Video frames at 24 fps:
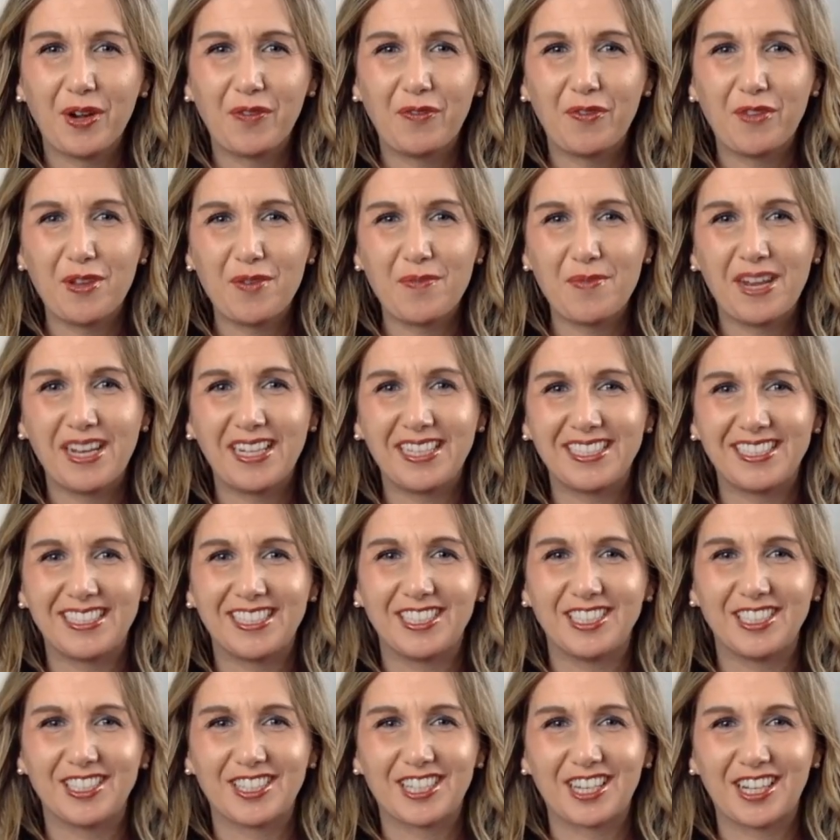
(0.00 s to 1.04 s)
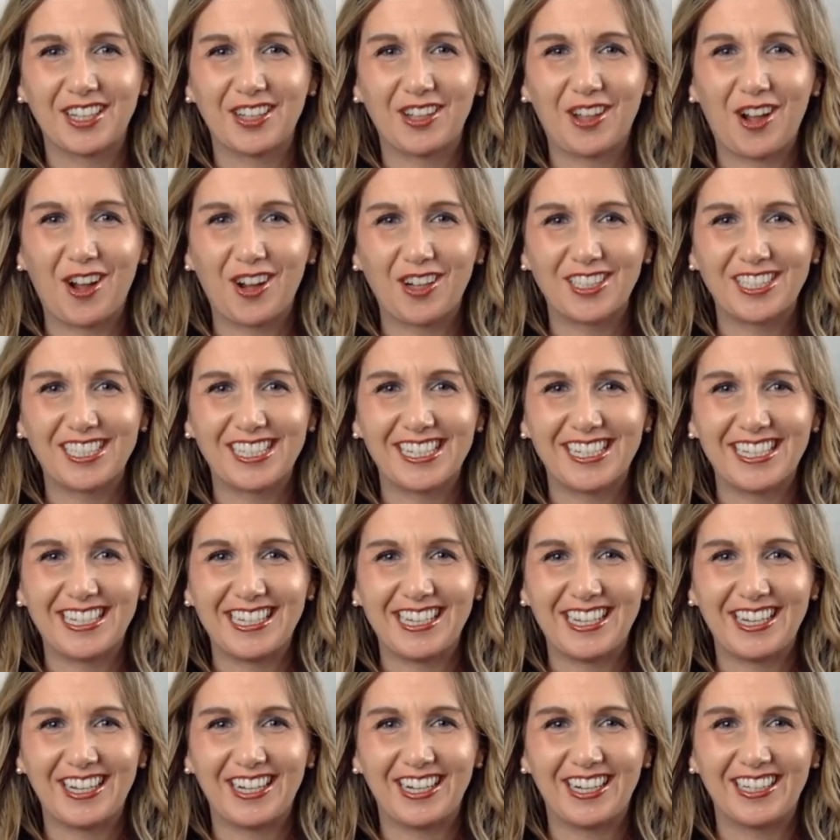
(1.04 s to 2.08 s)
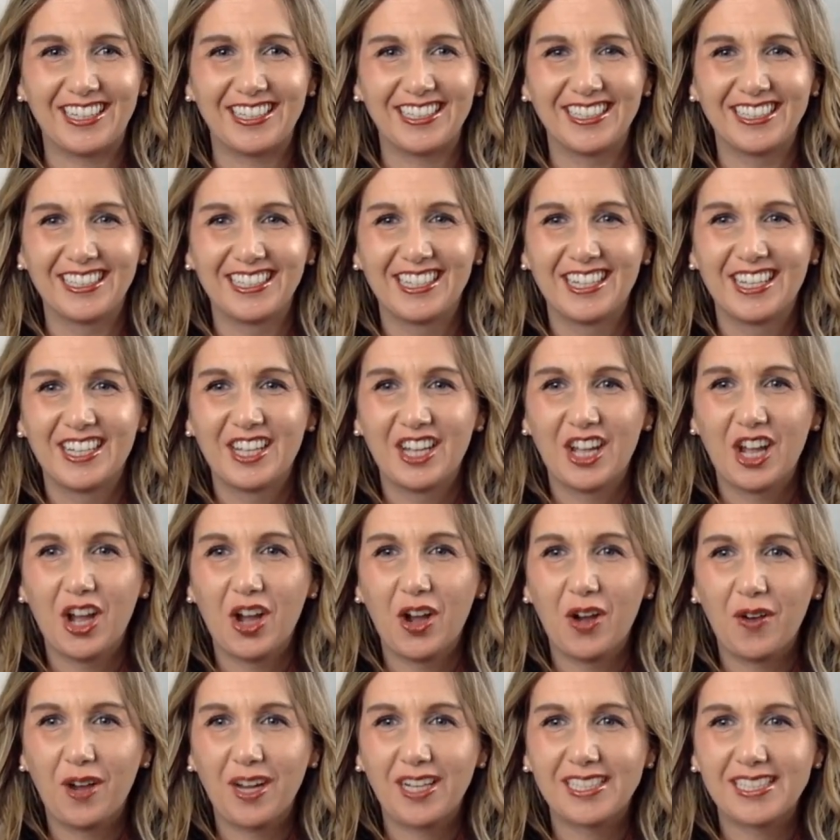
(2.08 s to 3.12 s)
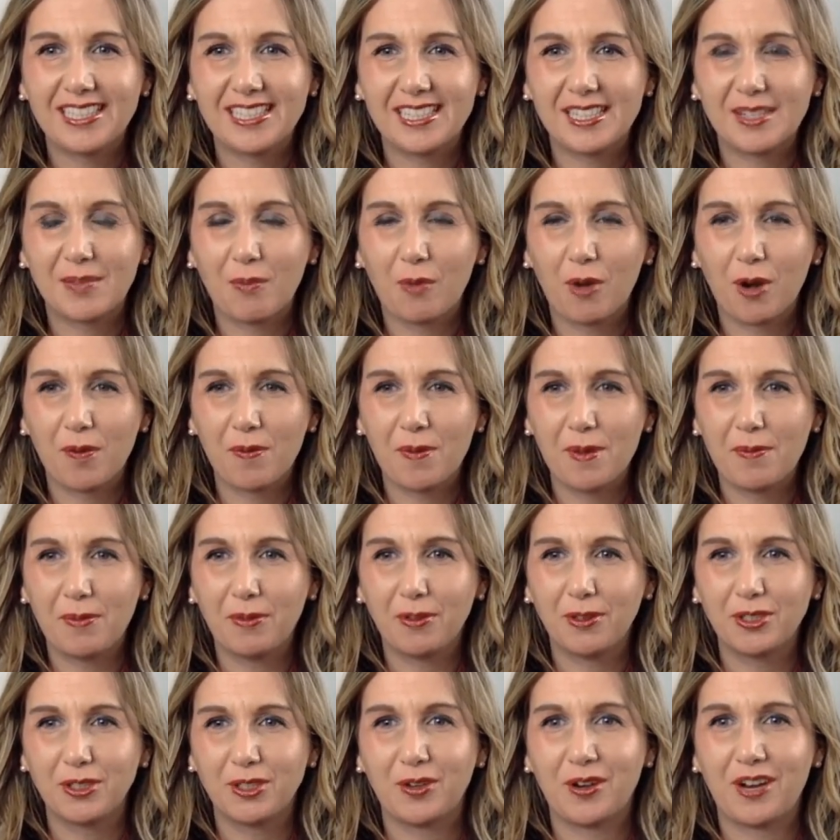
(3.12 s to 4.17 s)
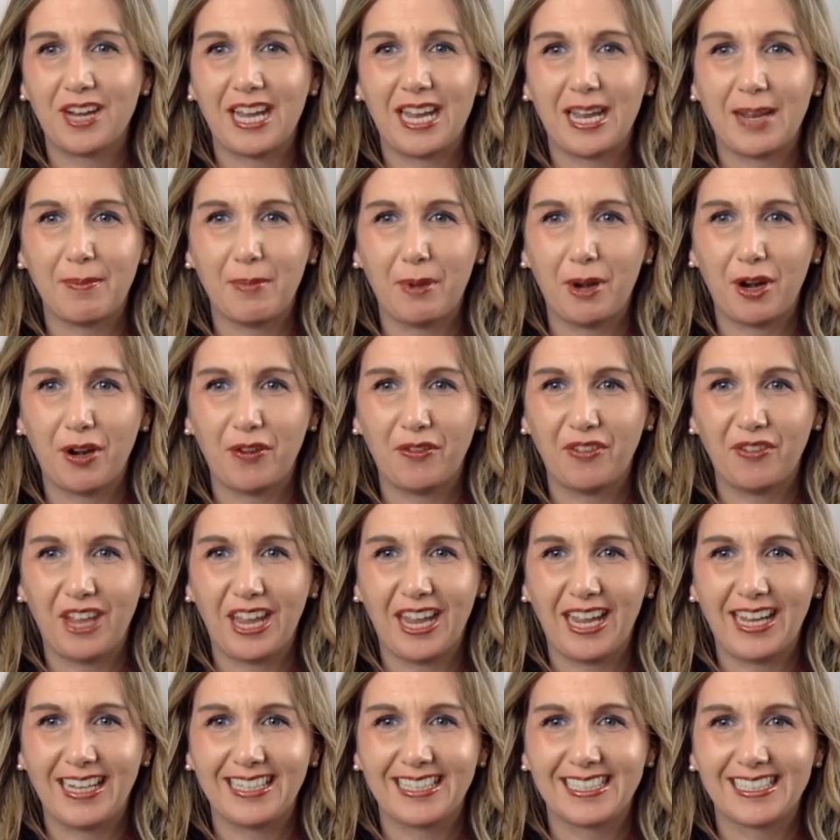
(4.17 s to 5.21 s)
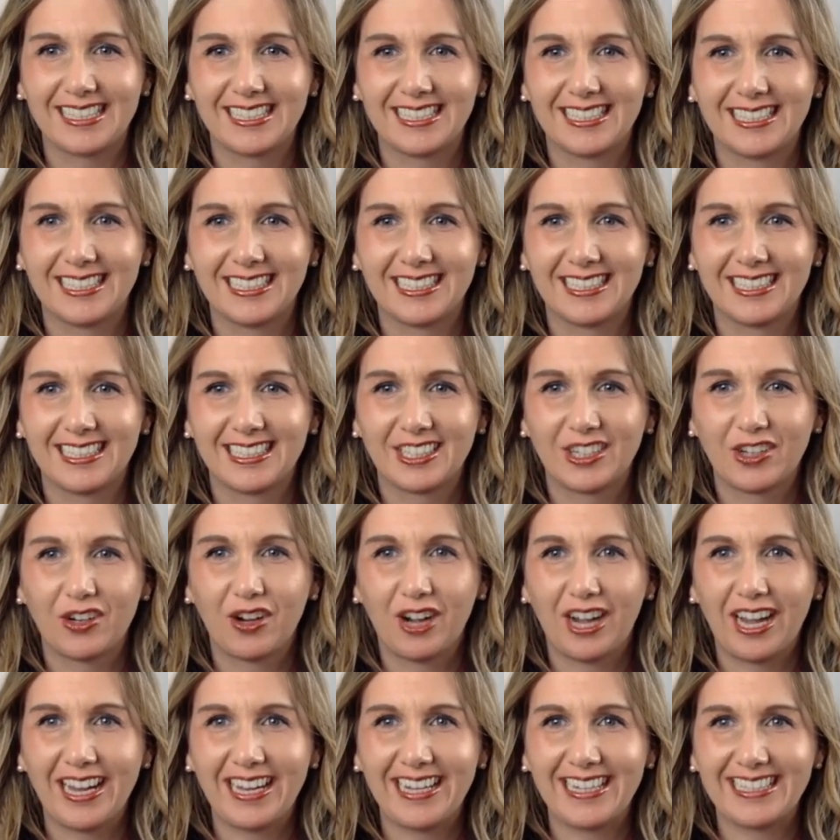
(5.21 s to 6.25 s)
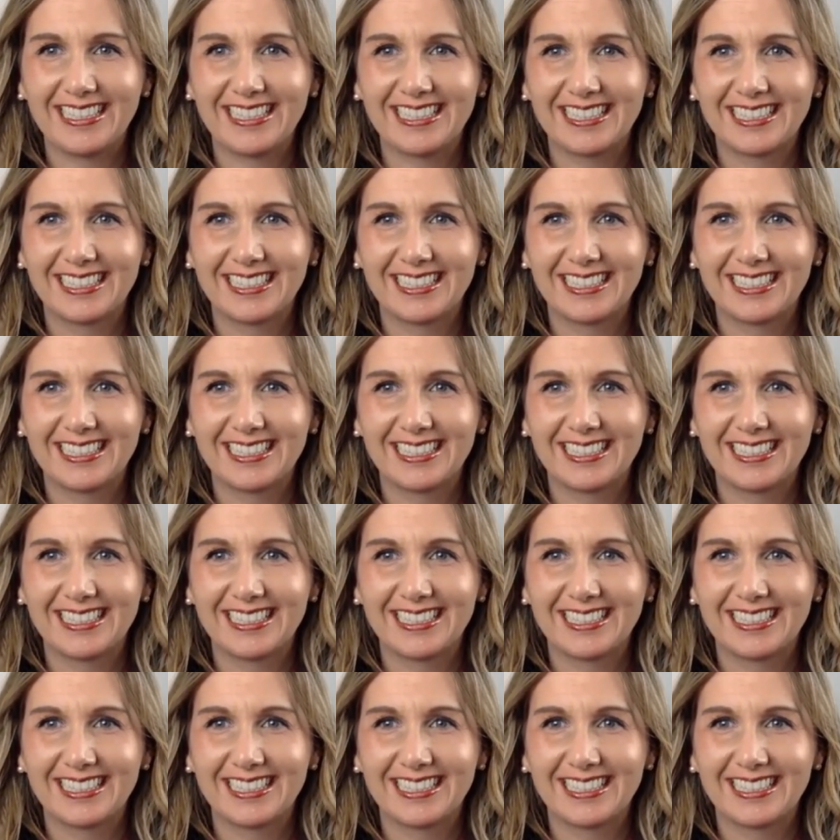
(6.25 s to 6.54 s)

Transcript: We'll uh, give everyone a few minutes to just get logged in here. Oh, I see some more people joining. Perfect. Great.